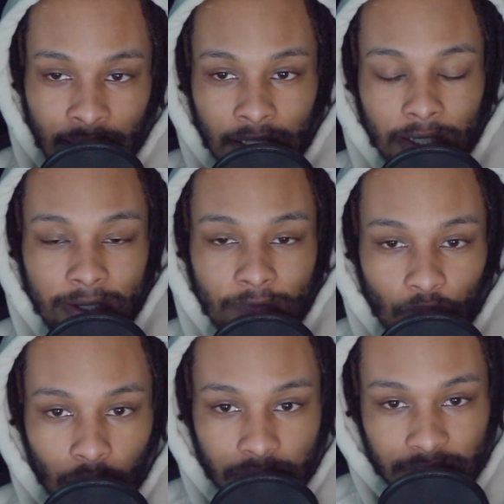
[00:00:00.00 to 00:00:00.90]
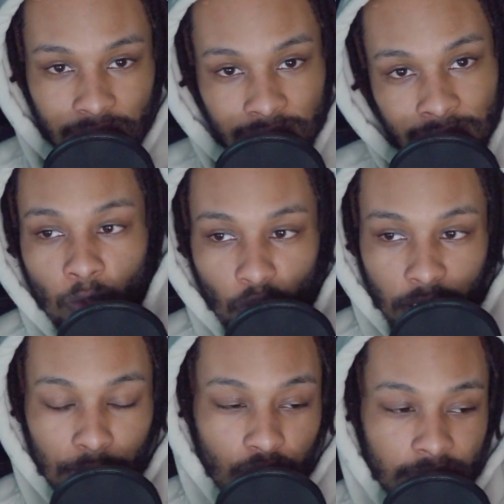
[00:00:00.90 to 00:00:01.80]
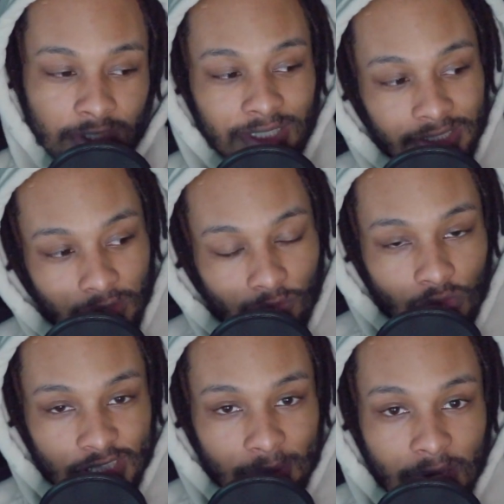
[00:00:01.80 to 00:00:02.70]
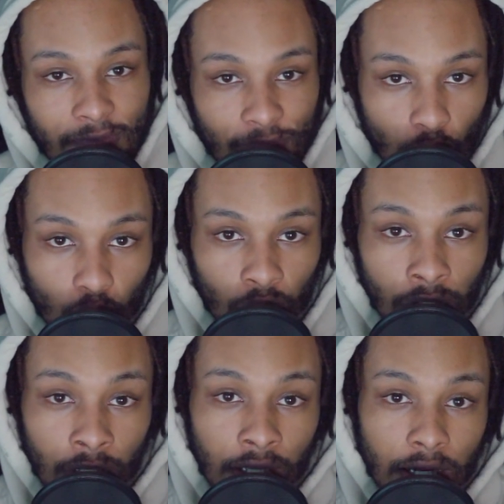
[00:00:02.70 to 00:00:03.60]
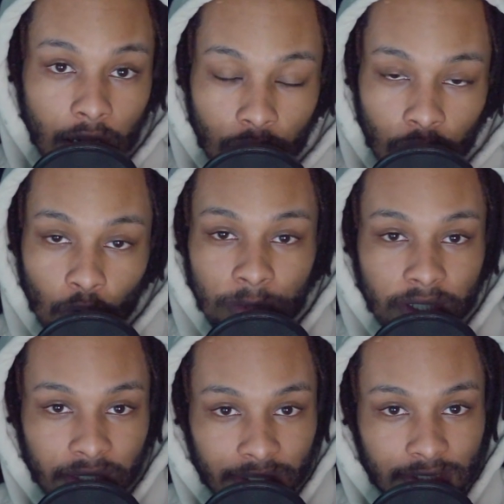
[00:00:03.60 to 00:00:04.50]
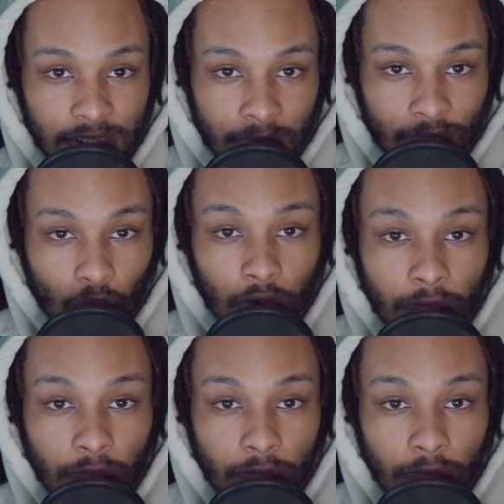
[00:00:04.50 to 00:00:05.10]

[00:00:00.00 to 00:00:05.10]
Like, for instance, when I'm using these earphones on my phone, it'll be connected to my phone. The